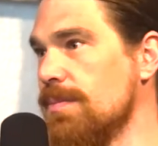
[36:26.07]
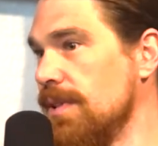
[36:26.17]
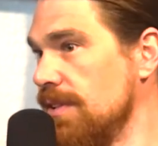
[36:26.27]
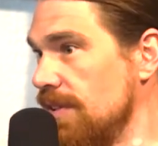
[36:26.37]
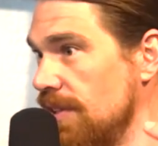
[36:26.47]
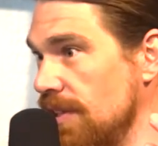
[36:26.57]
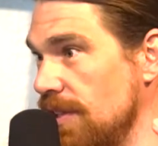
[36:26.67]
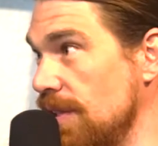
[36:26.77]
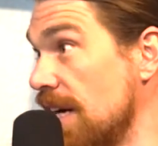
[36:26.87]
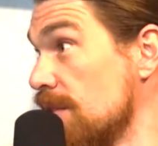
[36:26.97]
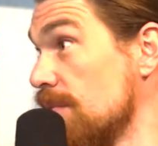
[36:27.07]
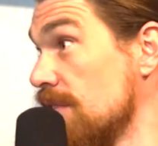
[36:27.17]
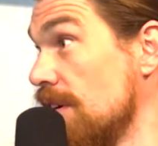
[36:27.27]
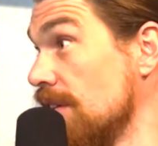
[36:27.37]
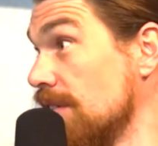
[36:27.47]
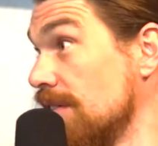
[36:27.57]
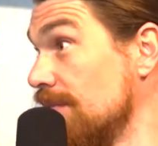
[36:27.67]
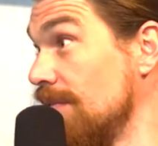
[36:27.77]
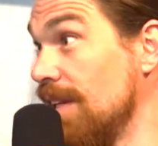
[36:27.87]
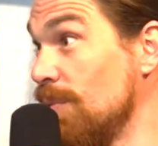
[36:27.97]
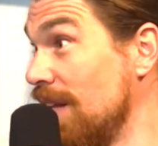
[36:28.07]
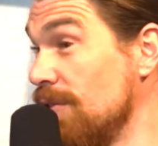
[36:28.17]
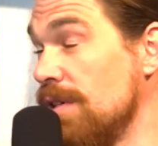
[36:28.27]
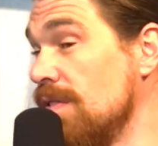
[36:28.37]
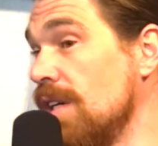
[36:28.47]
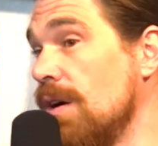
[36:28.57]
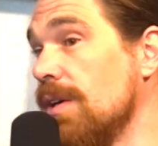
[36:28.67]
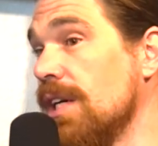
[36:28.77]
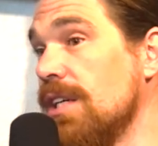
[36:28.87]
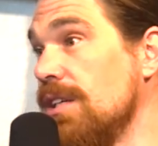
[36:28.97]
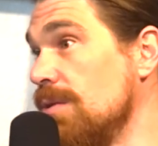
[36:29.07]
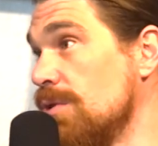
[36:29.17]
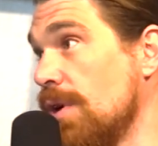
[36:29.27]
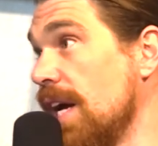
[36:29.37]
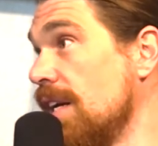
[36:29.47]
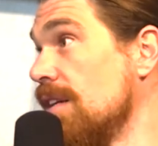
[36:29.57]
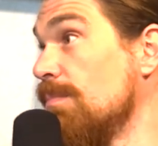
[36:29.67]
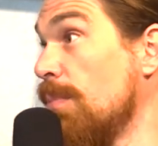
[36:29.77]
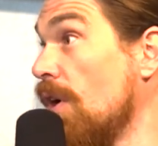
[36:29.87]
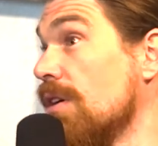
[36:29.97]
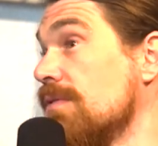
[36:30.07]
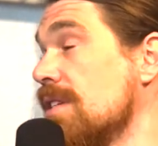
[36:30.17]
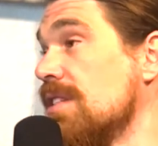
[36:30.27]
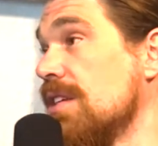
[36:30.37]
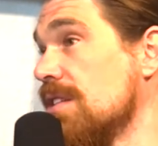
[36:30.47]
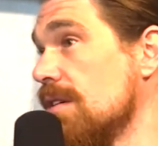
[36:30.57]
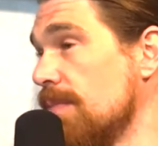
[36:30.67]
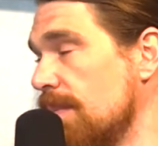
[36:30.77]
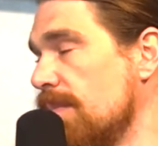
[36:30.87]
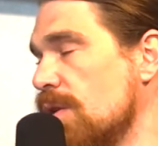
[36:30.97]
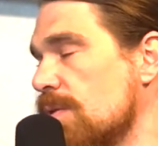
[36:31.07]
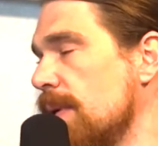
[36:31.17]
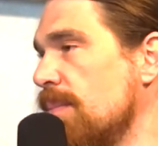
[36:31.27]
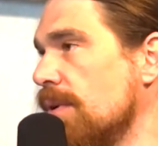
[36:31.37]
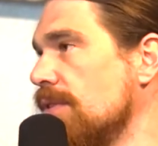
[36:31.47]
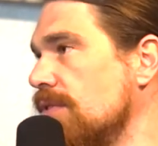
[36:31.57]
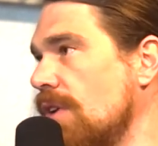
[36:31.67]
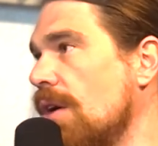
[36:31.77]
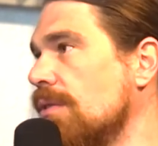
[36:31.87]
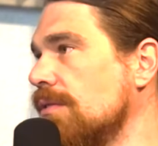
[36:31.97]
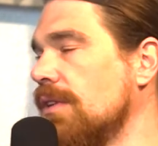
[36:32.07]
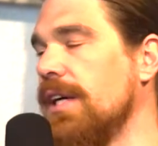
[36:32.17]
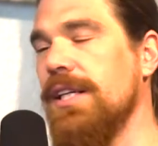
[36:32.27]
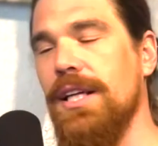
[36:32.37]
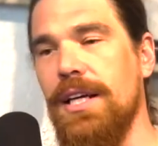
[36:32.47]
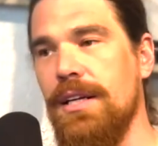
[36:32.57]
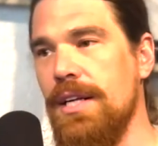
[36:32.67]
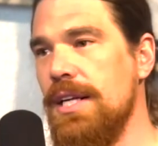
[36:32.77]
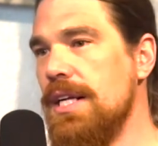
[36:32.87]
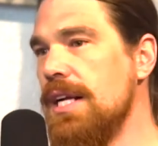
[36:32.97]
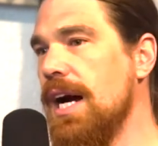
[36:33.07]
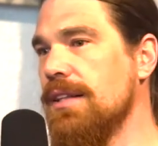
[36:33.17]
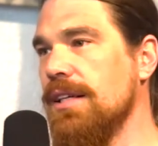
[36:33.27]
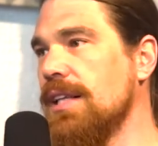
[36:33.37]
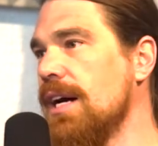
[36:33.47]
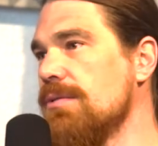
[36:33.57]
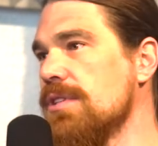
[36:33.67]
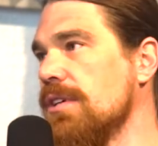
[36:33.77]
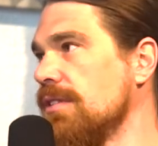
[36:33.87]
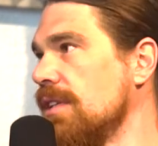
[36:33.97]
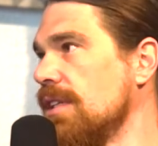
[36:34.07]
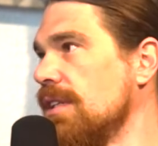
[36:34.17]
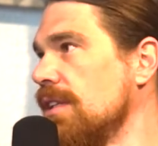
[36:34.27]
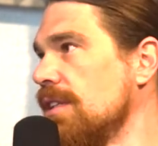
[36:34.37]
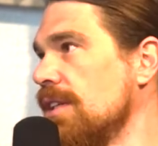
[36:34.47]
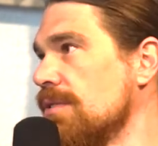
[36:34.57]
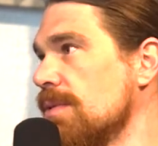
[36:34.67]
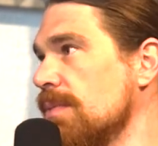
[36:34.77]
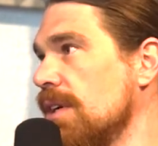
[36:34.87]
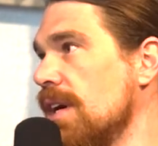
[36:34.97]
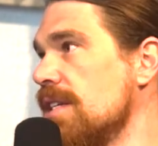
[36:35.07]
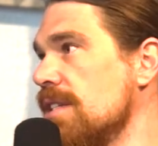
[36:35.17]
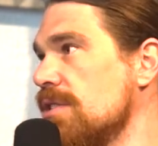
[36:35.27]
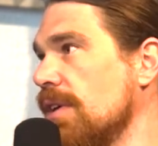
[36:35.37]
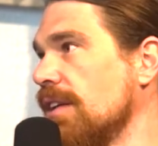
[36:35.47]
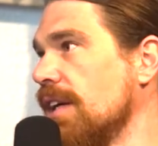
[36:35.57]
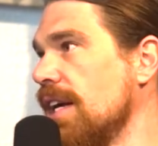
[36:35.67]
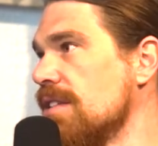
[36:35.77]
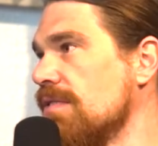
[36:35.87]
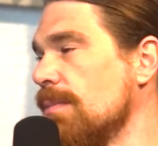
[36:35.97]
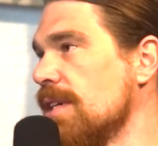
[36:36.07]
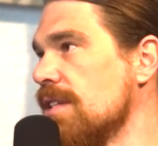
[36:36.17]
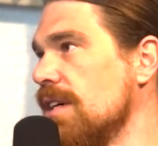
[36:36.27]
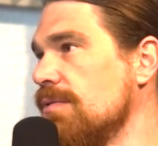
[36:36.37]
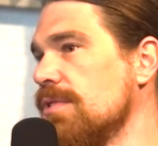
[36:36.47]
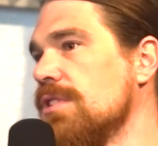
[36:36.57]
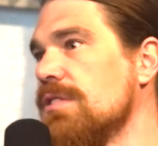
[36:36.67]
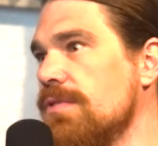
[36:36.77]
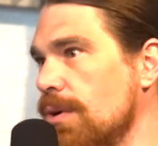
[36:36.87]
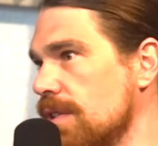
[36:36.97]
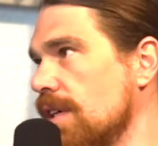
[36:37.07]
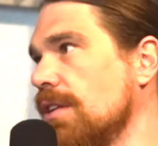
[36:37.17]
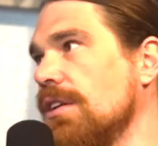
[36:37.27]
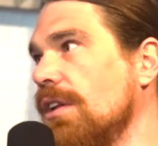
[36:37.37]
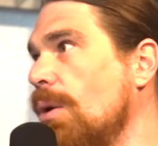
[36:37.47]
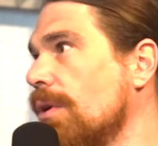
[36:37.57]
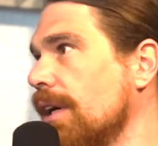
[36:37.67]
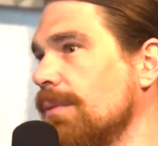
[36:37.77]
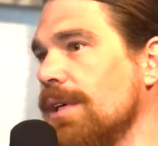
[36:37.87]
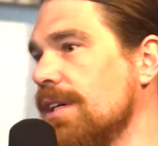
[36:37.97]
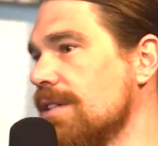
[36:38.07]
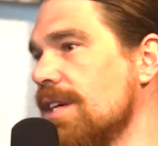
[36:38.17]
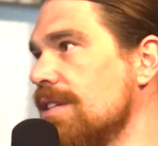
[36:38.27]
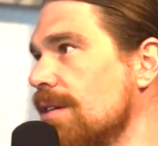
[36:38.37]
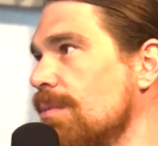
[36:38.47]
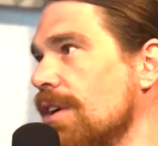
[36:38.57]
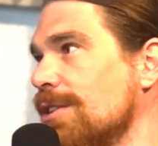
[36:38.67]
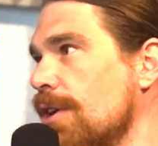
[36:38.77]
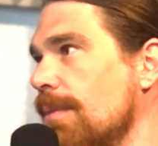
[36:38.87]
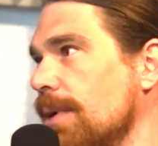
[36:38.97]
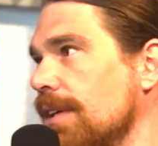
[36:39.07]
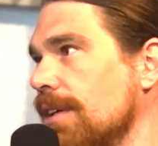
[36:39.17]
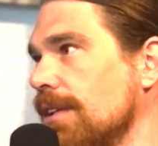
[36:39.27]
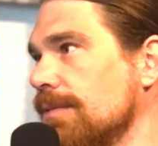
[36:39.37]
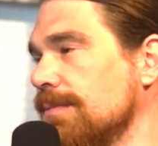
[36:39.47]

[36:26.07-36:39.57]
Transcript: But you, as a result, without you even knowing it, you train part of the system that most people don't, right? And I think that resulted in, you know, some crazy strength gains for myself, was just focusing on the lowering because I didn't want to drop anything.